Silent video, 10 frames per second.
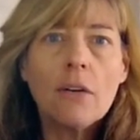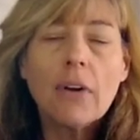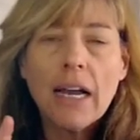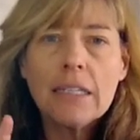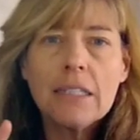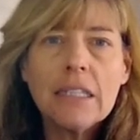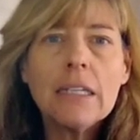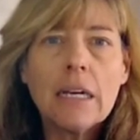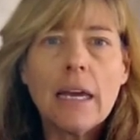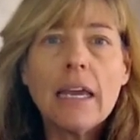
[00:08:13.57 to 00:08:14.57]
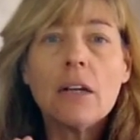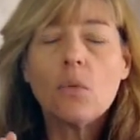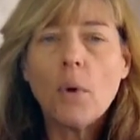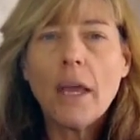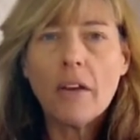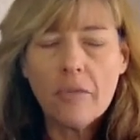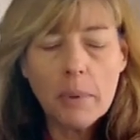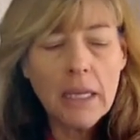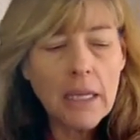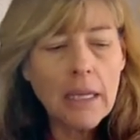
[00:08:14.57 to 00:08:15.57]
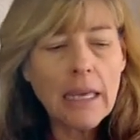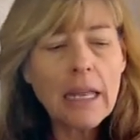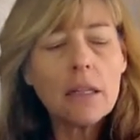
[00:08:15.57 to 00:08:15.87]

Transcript: of idea and a way of being.